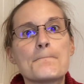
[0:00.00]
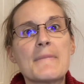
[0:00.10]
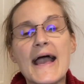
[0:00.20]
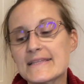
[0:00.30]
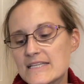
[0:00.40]

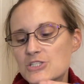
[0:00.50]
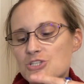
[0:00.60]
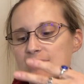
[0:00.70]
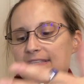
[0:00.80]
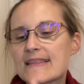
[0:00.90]
I didn't
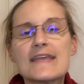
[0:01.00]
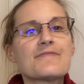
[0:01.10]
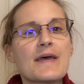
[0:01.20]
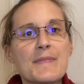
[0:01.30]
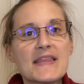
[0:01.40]
just
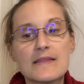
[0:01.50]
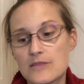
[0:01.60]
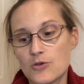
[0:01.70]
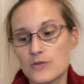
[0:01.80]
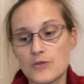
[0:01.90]
leave them in.
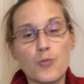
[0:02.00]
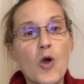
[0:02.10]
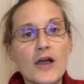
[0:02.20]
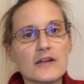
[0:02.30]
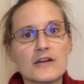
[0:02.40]
The, the
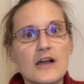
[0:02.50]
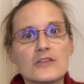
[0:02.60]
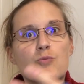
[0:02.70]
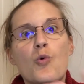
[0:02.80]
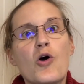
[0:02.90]
water
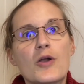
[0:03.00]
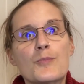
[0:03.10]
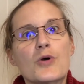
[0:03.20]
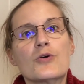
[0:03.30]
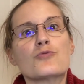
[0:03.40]
got
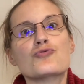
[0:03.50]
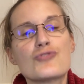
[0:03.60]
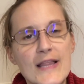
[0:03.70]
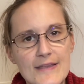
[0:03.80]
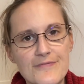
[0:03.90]
warm
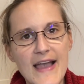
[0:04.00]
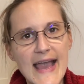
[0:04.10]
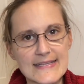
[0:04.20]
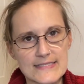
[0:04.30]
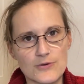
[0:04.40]
really
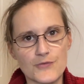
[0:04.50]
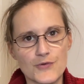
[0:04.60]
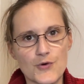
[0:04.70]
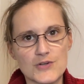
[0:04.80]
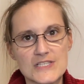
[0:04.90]
fast, of
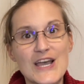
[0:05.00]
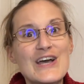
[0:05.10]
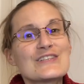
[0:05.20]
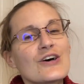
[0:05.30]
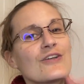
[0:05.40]
course.
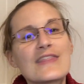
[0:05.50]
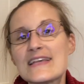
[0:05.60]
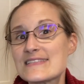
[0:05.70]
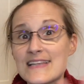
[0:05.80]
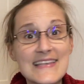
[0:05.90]
So
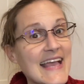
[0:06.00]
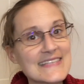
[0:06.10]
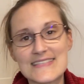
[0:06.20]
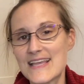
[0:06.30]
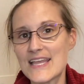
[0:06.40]
this,
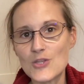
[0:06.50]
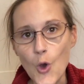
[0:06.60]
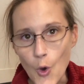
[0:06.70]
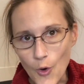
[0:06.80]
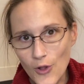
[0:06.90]
yes, it
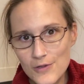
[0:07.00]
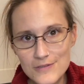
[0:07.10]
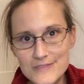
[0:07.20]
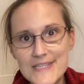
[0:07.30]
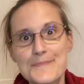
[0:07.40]

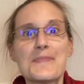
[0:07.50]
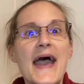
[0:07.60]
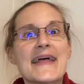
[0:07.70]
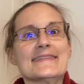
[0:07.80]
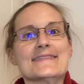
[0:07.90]
all
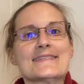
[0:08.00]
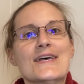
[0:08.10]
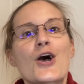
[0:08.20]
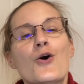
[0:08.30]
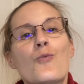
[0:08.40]
depends
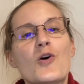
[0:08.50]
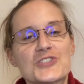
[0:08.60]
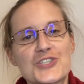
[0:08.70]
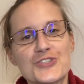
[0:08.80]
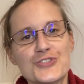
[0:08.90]

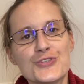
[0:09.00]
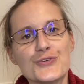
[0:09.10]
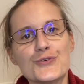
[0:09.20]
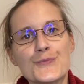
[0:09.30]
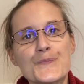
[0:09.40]
what you do.